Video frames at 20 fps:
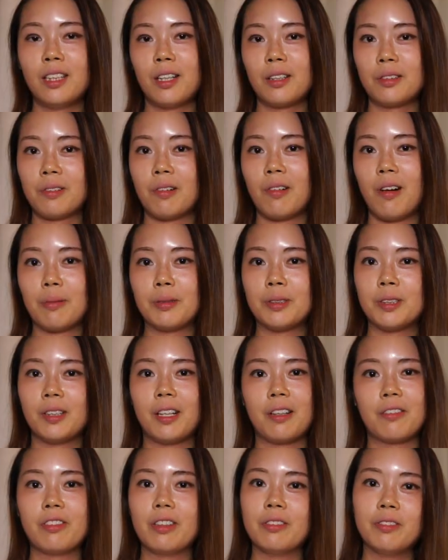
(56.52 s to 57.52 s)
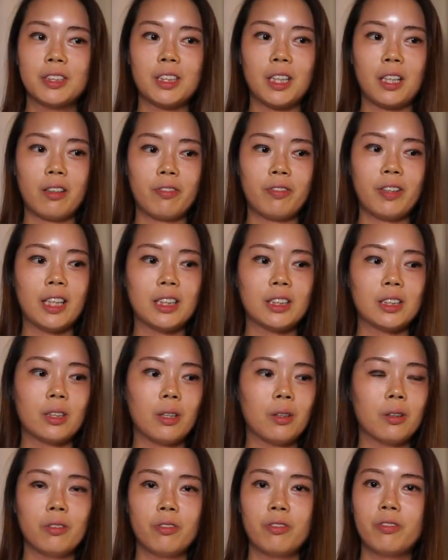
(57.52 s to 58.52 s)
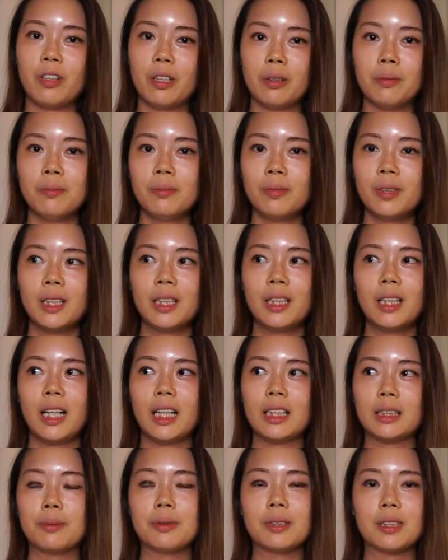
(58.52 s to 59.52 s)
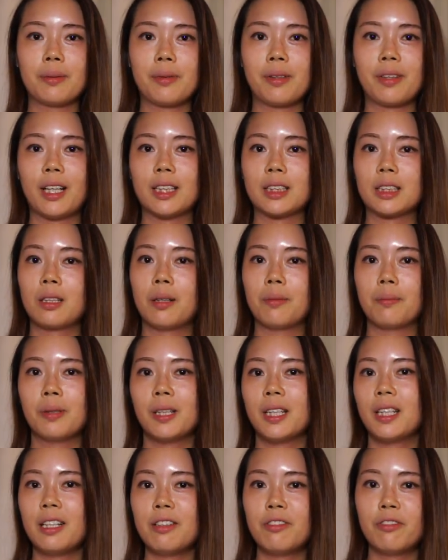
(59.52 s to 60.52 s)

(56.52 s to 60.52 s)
not grow up shooting film photography and so film has been something that's completely